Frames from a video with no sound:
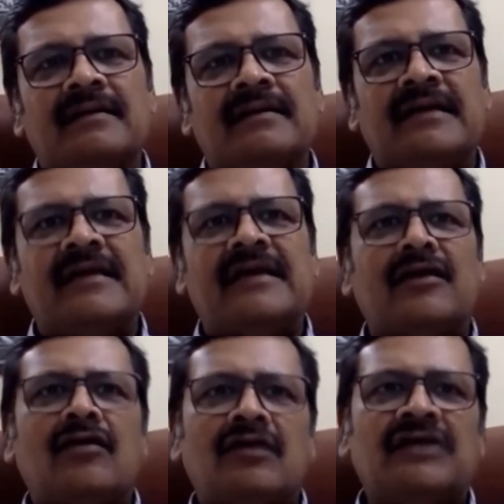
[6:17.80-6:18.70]
he
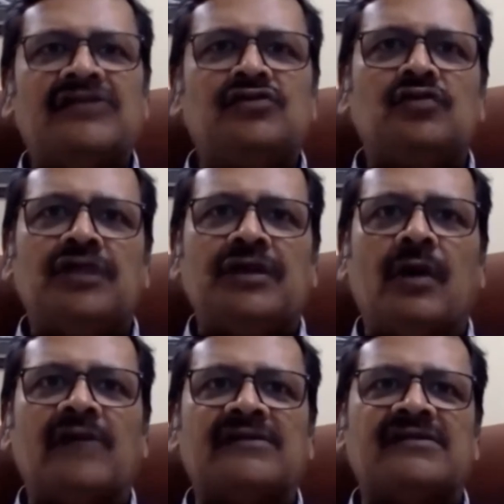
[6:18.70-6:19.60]
cannot teach you the
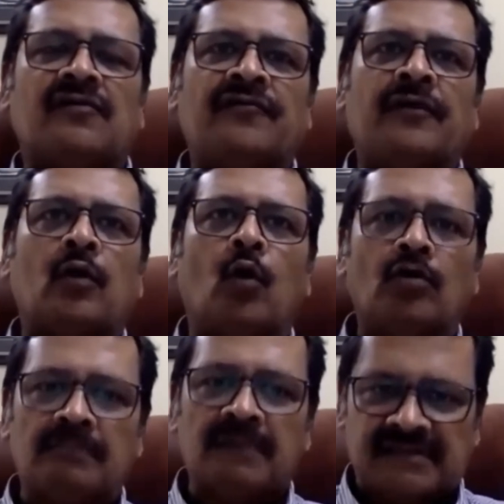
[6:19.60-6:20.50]
nuances of your
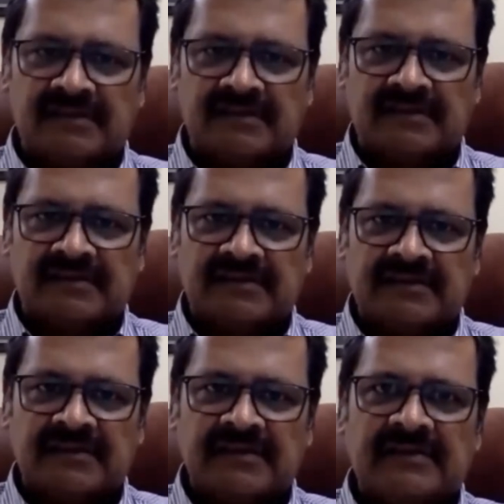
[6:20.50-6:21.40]
own business.
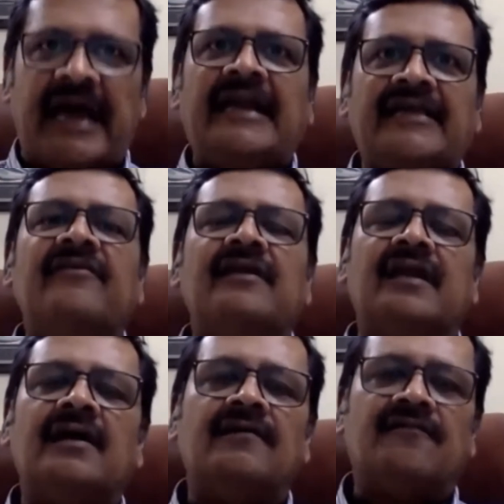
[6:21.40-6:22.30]
That he will
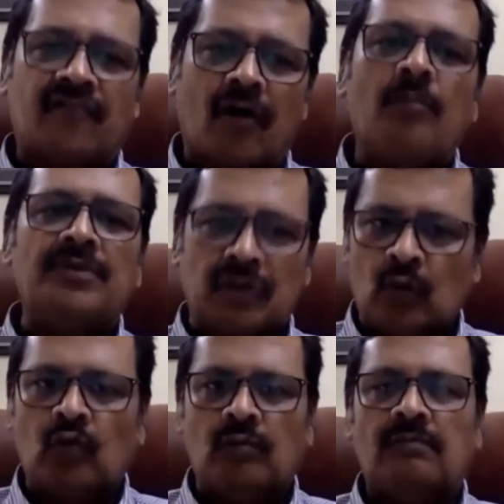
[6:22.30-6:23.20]
learn from
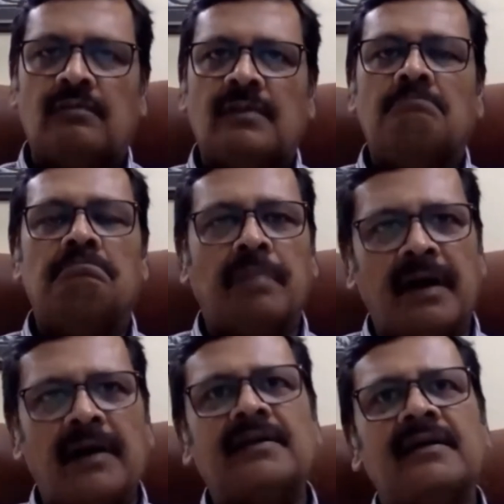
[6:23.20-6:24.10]
you.
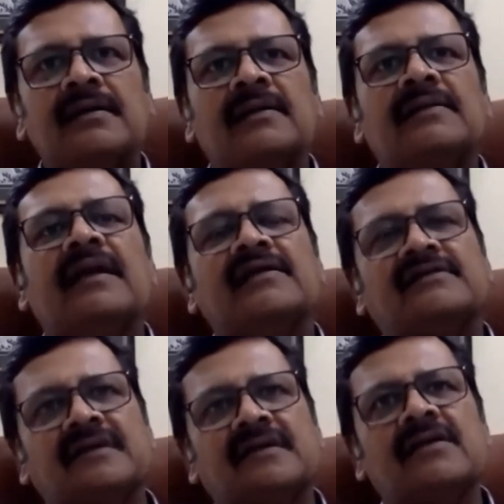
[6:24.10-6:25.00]
But there are
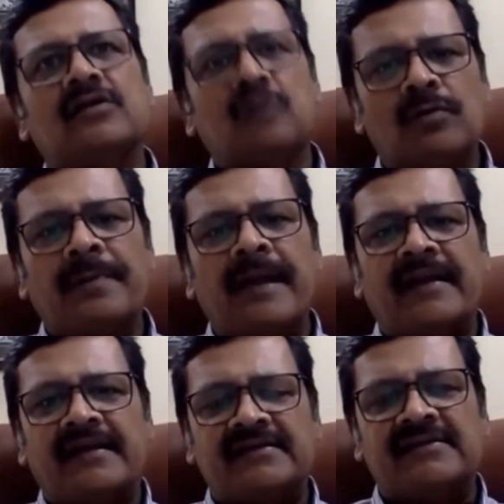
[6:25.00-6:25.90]
certain good
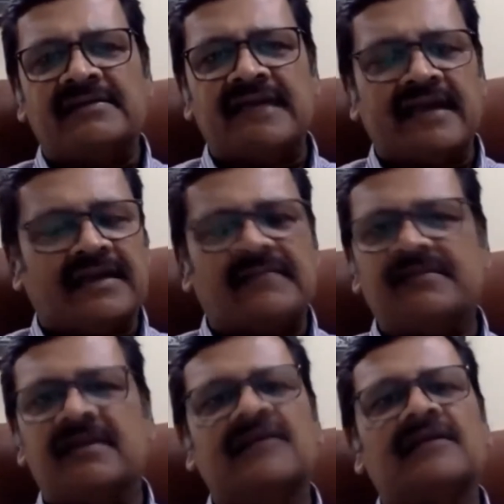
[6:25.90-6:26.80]
practices that a
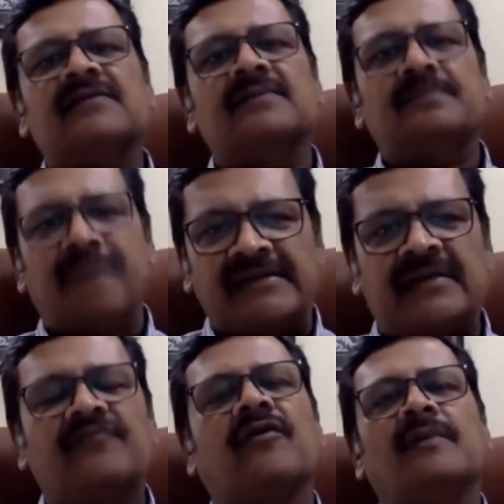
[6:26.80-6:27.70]
consultant picks
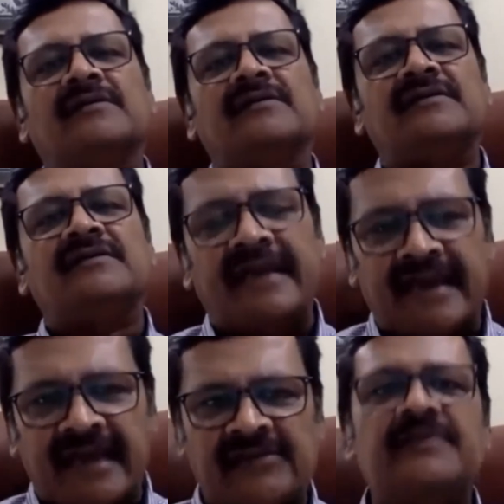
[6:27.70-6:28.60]
up from his
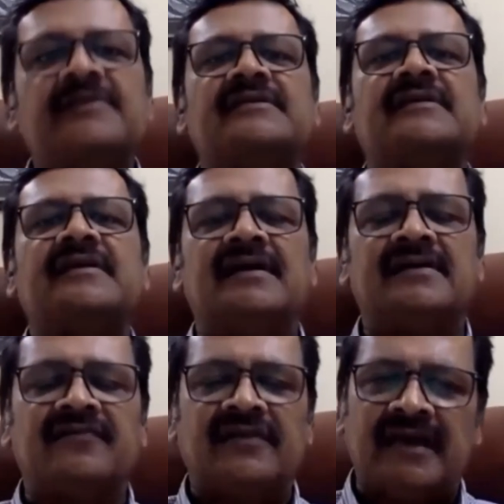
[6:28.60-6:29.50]
engagements
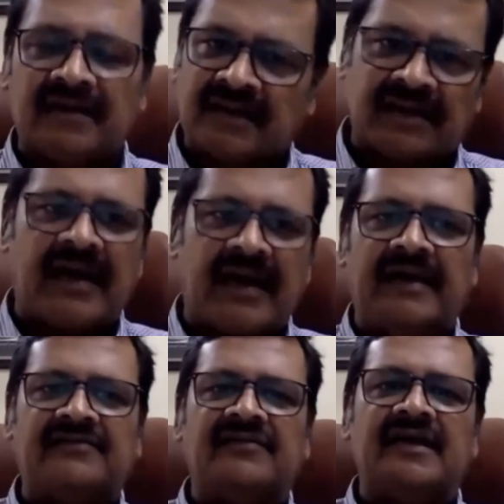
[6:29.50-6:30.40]
with the other
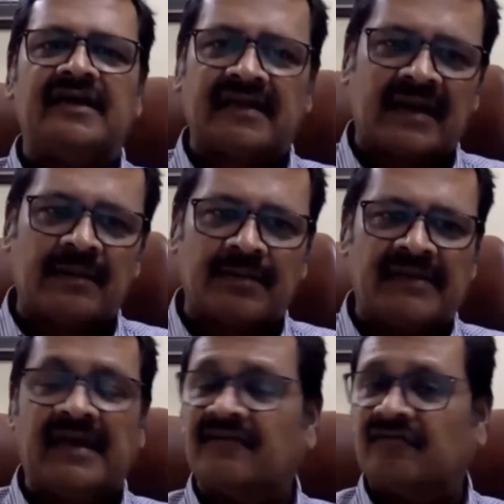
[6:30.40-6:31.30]
clients, with the other companies,
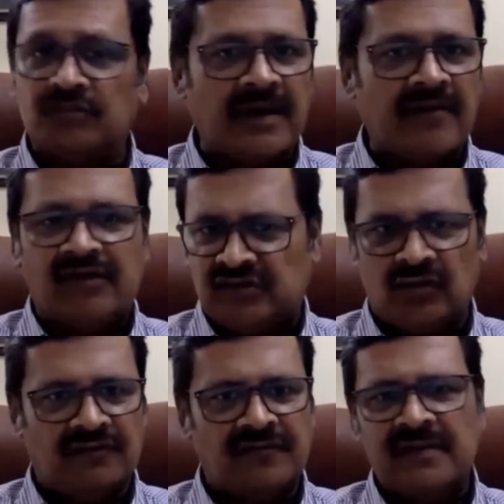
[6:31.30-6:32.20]
and of course by
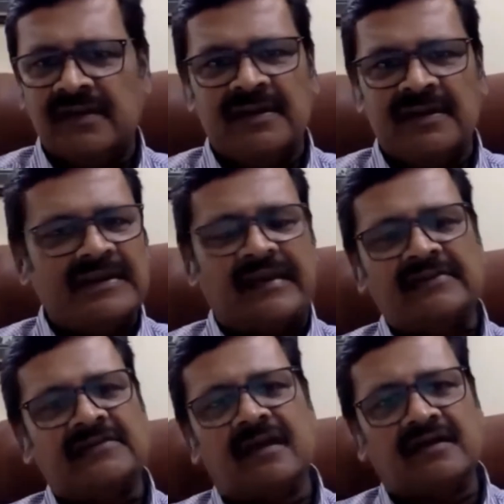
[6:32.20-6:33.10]
virtue of the
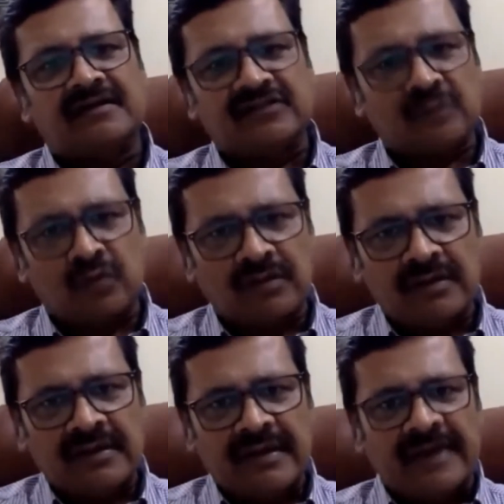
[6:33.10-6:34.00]
consultant's own
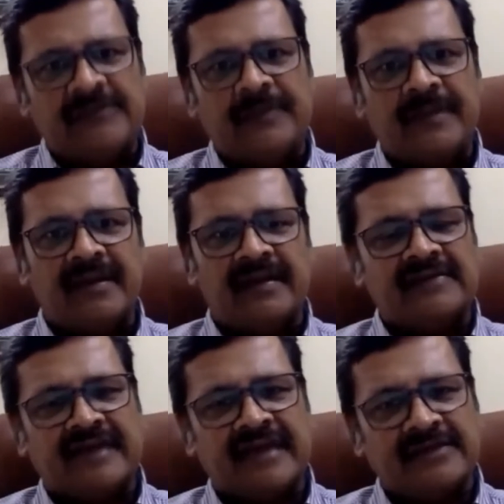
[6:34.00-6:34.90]

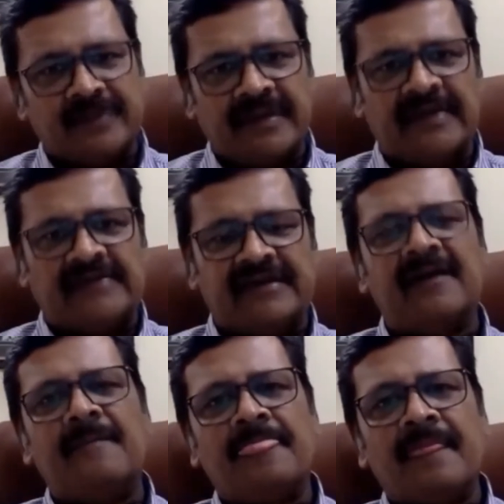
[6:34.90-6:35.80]
experience and expertise.
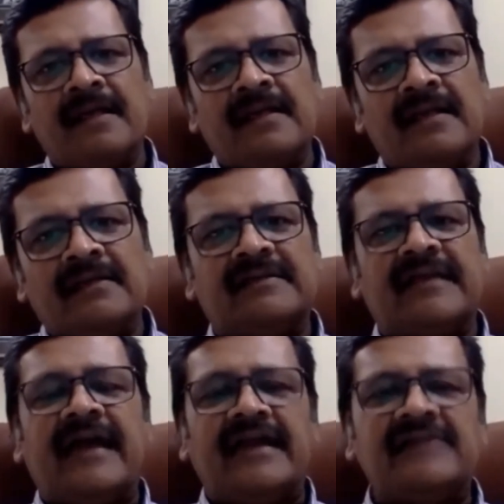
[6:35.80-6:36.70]
Yeah. So
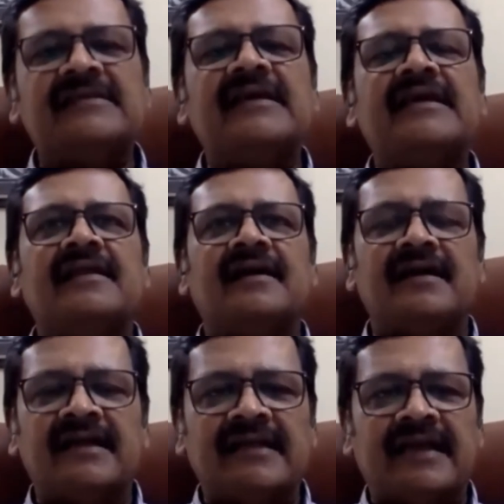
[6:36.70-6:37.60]
that is the
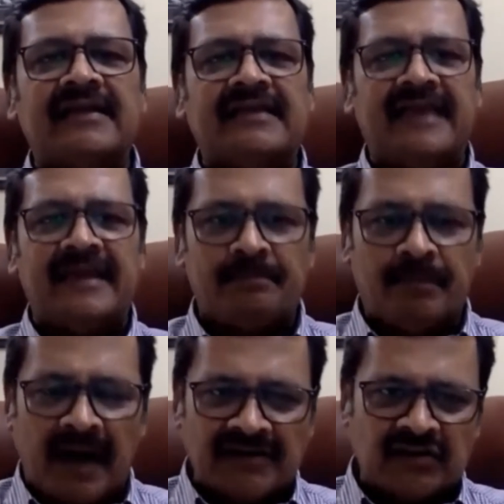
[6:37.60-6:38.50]
learning that they
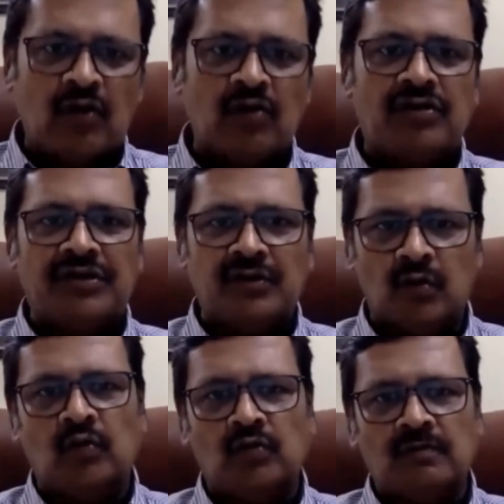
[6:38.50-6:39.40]
pass on to
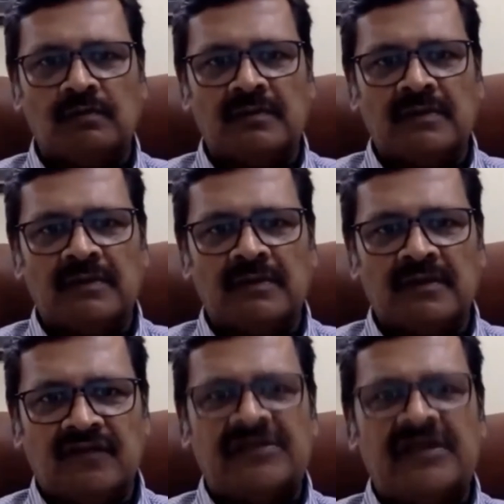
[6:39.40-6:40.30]
you,
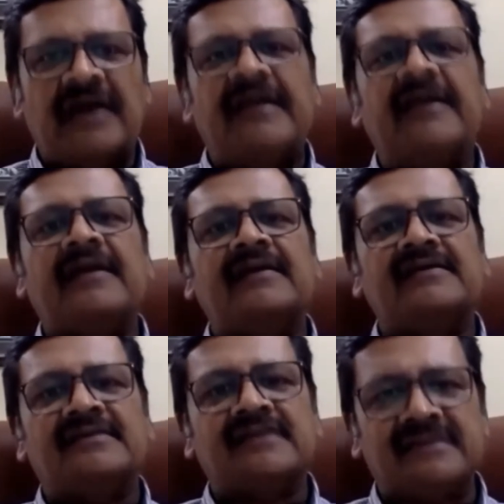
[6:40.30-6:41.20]
which I think
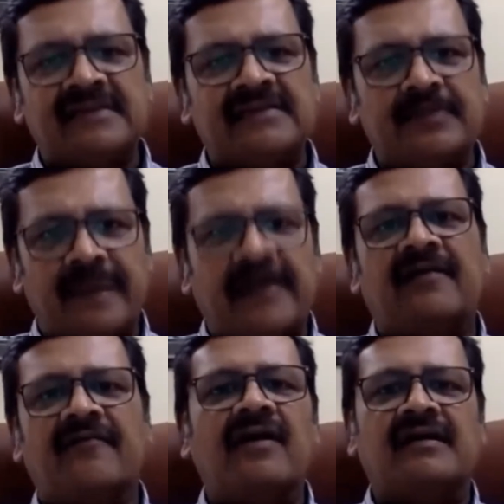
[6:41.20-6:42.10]
is a big
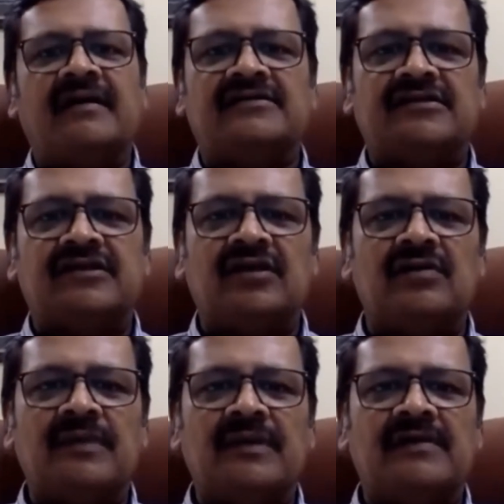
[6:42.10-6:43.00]
advantage,
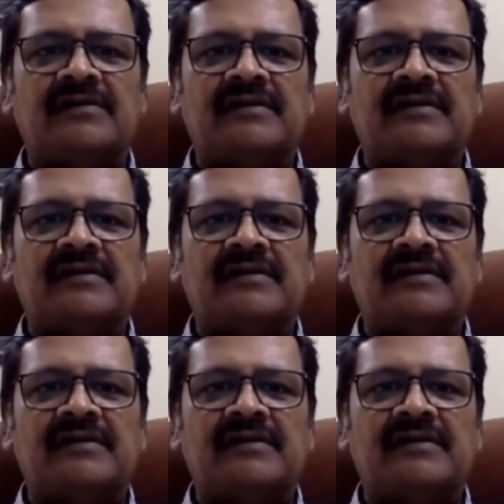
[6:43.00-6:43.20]
because